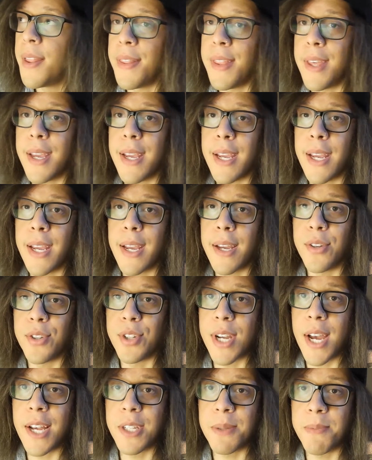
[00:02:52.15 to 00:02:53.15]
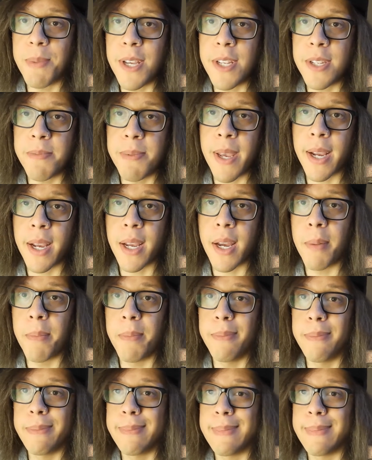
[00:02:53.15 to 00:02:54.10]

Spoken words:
the jazz bass pickup